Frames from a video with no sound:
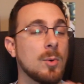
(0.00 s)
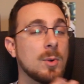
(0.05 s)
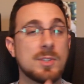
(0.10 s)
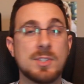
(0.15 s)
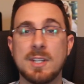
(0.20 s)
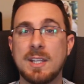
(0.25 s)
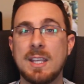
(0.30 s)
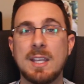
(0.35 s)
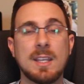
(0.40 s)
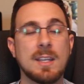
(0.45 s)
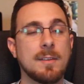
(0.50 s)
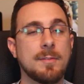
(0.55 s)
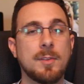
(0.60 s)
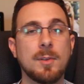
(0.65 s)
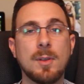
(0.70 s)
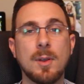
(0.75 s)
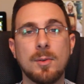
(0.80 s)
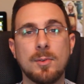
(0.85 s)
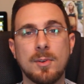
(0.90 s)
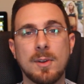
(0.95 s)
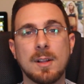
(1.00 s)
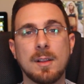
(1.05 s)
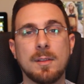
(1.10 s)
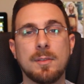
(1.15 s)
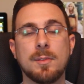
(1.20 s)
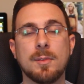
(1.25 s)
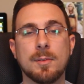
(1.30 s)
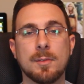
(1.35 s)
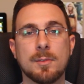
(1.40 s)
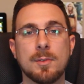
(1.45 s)
which again, if you go directly
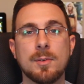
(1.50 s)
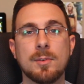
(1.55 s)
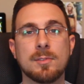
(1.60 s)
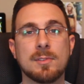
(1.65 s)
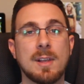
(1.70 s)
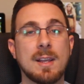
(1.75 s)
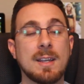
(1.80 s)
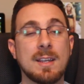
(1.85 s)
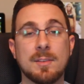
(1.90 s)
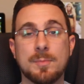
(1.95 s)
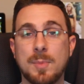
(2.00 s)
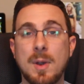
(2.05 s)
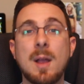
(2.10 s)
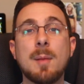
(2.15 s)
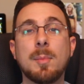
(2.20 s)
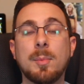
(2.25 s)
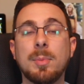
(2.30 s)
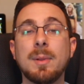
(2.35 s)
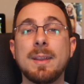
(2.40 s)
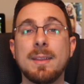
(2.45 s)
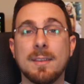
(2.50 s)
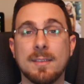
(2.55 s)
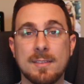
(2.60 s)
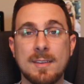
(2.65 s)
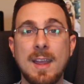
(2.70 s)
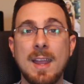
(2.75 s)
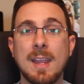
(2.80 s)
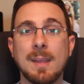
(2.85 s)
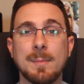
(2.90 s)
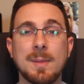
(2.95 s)
through the cruise line, is probably the
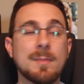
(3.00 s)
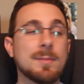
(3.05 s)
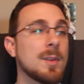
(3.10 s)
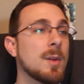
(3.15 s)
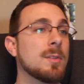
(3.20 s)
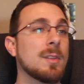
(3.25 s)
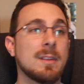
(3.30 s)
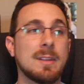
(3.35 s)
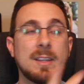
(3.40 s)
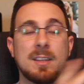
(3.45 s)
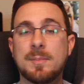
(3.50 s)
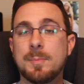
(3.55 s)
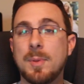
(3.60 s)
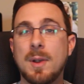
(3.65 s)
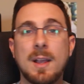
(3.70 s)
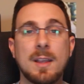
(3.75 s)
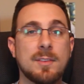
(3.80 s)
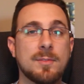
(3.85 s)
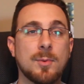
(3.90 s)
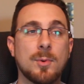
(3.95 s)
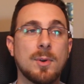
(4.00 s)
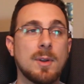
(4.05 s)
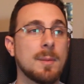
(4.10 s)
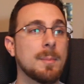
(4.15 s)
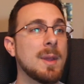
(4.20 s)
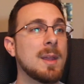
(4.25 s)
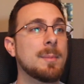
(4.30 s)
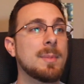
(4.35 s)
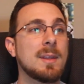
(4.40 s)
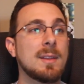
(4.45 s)
same, even though the list price for
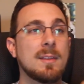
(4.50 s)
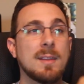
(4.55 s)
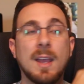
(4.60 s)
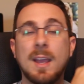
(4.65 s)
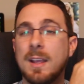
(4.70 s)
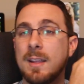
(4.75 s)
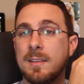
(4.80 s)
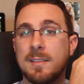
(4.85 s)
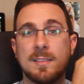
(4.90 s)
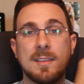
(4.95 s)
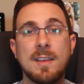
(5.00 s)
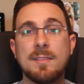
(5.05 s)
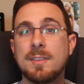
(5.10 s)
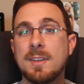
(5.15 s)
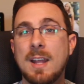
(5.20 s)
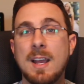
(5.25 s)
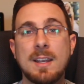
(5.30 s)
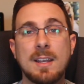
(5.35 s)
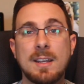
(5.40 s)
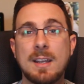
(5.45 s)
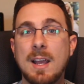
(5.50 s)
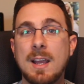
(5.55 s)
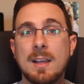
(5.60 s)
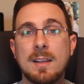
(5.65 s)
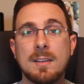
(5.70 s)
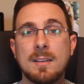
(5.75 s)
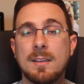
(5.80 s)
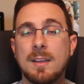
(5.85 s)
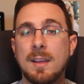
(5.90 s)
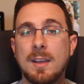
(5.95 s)
it may be
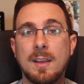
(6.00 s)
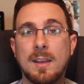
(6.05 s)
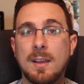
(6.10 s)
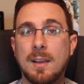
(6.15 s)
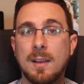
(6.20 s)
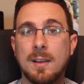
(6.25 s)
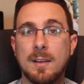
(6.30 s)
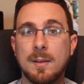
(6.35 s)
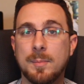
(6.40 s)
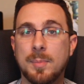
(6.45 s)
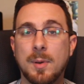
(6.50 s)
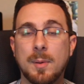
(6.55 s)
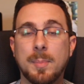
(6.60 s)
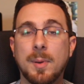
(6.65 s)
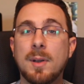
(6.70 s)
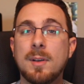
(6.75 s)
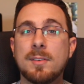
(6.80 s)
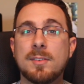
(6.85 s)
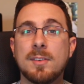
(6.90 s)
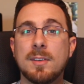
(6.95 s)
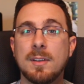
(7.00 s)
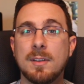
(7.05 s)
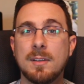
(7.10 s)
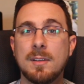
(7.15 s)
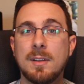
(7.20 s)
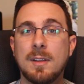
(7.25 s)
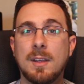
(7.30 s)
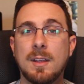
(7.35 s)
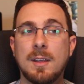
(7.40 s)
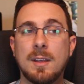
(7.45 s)
$7.99 per
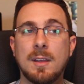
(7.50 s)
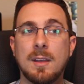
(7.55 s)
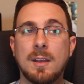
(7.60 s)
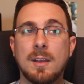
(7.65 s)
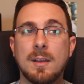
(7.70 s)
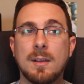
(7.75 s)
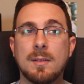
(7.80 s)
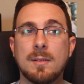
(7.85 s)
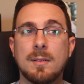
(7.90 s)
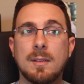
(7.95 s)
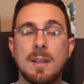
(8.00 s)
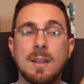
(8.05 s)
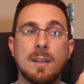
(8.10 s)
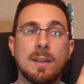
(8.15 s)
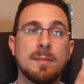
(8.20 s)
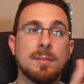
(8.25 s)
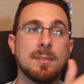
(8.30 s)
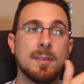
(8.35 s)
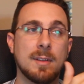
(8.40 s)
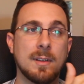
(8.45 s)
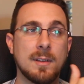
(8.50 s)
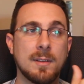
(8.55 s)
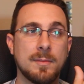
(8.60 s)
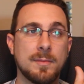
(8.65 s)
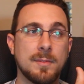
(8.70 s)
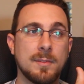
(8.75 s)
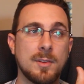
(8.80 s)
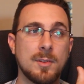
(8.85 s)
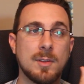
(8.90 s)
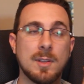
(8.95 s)
person. And
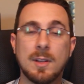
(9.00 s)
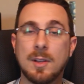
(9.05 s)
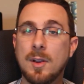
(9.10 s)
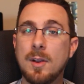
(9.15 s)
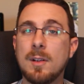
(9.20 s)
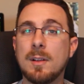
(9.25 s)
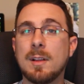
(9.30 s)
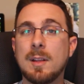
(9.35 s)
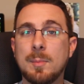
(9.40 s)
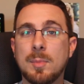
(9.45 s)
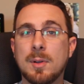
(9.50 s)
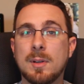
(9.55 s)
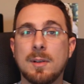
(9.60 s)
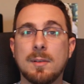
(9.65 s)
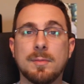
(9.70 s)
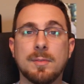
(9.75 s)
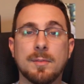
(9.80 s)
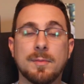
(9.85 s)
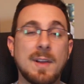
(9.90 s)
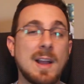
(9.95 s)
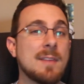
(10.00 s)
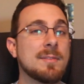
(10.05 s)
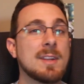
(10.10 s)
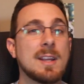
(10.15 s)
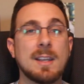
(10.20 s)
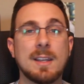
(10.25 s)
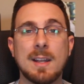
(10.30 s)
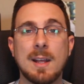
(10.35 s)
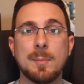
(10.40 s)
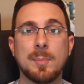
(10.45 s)
if you can currently book it for
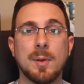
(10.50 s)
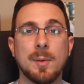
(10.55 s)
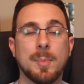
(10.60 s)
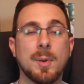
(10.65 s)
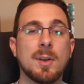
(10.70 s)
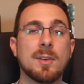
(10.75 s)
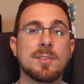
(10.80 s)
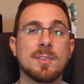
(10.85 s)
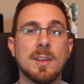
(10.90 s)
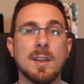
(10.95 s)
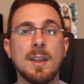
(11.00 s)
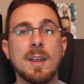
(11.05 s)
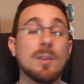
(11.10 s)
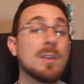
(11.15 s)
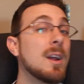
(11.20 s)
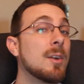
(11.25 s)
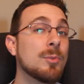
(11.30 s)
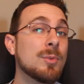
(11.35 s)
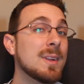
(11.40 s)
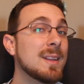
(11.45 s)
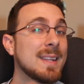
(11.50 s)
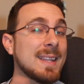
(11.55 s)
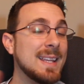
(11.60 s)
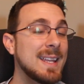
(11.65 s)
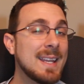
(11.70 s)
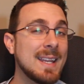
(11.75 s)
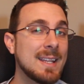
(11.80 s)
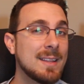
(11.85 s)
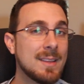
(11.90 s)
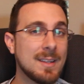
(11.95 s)
$5.99 per person, you're not really
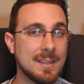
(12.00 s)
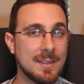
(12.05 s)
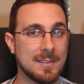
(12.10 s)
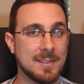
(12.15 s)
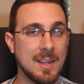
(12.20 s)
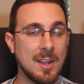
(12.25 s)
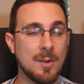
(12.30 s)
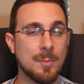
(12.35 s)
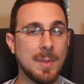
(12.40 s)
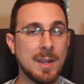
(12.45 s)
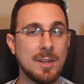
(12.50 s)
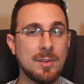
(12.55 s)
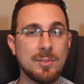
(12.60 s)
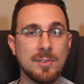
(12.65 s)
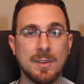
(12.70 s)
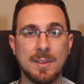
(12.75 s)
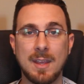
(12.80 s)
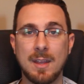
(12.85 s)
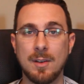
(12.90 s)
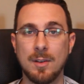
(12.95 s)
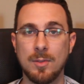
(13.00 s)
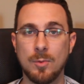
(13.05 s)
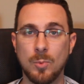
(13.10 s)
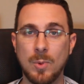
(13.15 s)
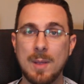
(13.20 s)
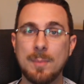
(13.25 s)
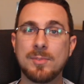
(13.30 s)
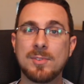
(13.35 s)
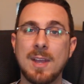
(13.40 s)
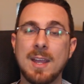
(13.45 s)
getting the discount by using that other
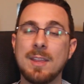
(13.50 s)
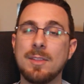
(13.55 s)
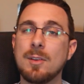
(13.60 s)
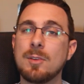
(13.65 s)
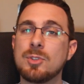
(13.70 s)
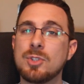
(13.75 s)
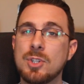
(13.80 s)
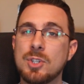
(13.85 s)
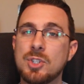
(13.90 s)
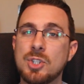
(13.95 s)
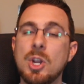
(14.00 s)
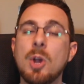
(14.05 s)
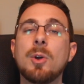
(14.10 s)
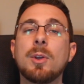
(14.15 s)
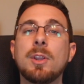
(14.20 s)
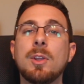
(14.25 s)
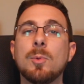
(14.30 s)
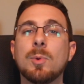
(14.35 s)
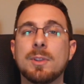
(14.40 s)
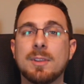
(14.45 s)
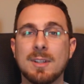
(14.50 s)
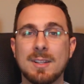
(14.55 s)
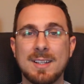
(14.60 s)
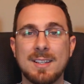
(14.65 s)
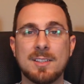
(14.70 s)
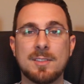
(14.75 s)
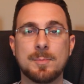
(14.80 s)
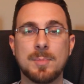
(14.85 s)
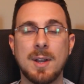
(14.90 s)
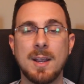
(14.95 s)
website. They're just showing you what the
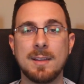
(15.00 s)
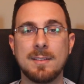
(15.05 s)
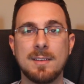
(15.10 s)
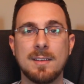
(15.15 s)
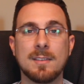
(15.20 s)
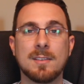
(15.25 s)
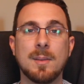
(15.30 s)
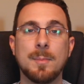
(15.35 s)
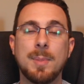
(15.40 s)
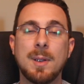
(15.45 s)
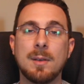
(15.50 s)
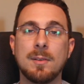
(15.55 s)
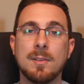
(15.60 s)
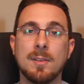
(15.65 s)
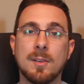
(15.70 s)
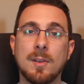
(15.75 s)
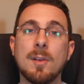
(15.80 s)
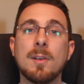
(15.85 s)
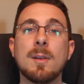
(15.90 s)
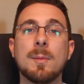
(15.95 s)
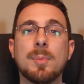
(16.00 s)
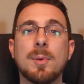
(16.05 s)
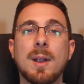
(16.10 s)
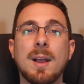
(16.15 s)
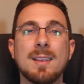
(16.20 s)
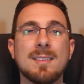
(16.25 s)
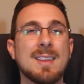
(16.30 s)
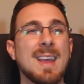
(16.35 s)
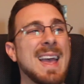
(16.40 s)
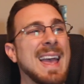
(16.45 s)
list price is compared to the current
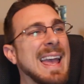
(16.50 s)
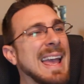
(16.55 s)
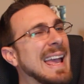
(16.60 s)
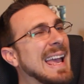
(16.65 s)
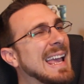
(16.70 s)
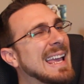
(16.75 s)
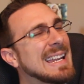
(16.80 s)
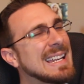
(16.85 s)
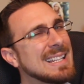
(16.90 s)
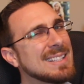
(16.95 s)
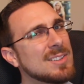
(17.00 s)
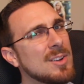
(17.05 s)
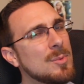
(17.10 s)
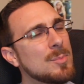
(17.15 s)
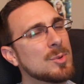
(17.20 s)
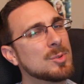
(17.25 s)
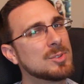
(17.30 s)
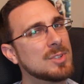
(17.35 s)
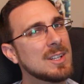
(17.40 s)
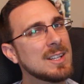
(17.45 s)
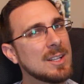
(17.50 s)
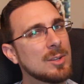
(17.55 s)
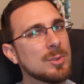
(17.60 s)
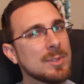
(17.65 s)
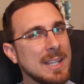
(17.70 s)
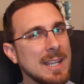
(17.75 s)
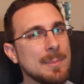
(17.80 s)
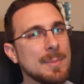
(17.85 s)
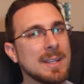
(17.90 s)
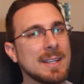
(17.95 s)
price, and it's almost a
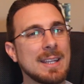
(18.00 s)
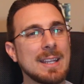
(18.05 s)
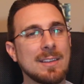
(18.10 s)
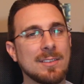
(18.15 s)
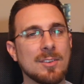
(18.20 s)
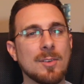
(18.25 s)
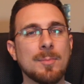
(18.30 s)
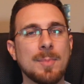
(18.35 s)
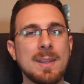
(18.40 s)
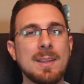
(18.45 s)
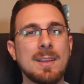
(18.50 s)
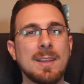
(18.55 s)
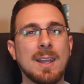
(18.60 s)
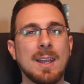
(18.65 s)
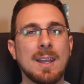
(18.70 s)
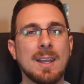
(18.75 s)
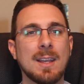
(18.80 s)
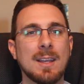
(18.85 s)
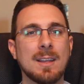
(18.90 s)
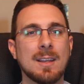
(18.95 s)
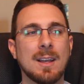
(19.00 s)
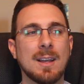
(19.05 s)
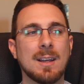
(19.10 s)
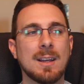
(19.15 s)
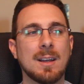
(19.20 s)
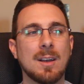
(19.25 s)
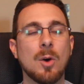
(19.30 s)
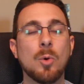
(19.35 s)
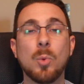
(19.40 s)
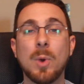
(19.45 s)
little gimmicky, so be
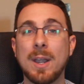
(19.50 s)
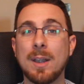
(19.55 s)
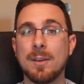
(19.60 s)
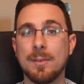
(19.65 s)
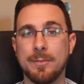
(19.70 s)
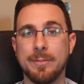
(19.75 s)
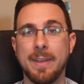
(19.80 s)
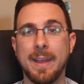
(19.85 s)
aware of